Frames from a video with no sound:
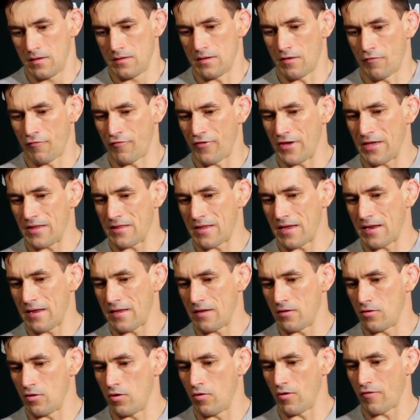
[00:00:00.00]
the thing
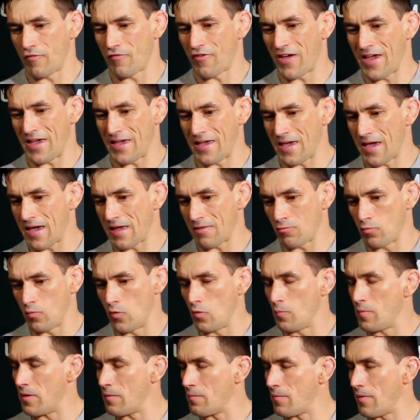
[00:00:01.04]
that you know if I get
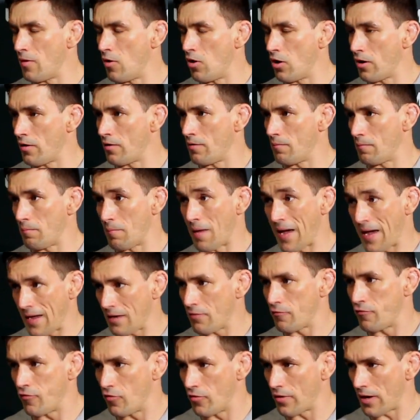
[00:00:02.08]
will be more
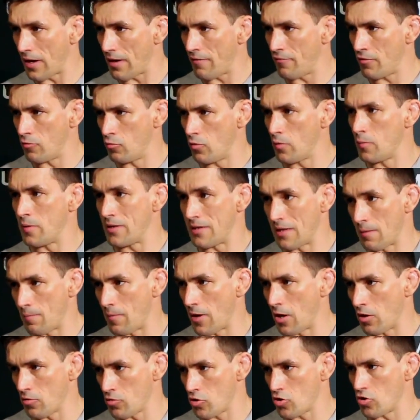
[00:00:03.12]
mine forever will be the
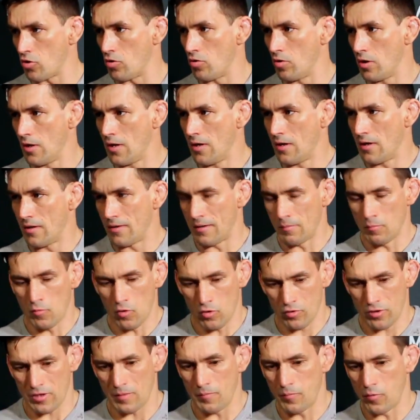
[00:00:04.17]
belt so the
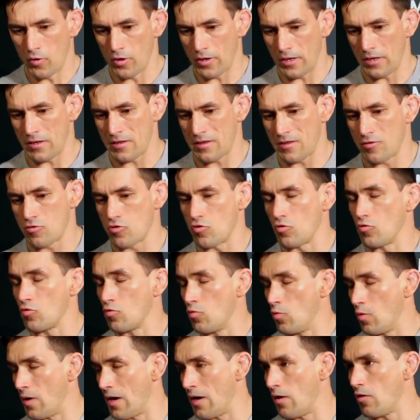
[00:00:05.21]
most important is to
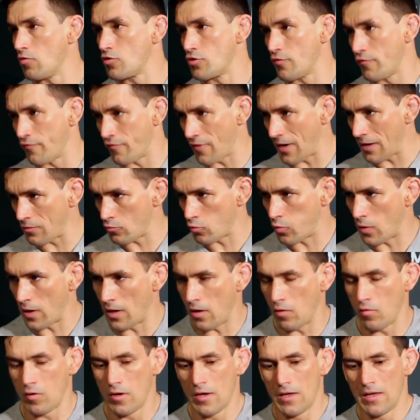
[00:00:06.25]
do well to fight
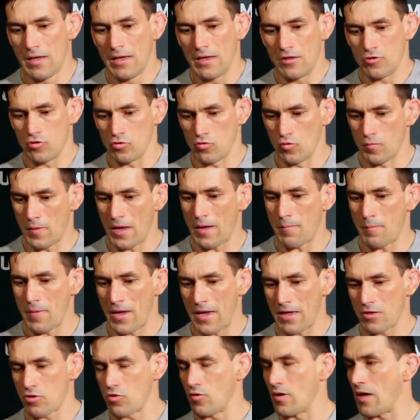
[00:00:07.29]
well to do my
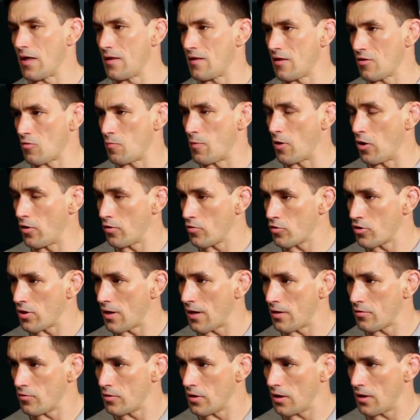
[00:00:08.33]
best to get this belt on
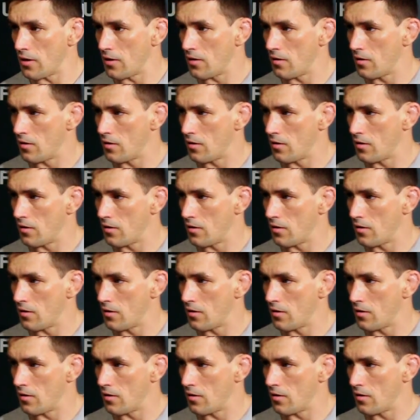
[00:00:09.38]
Saturday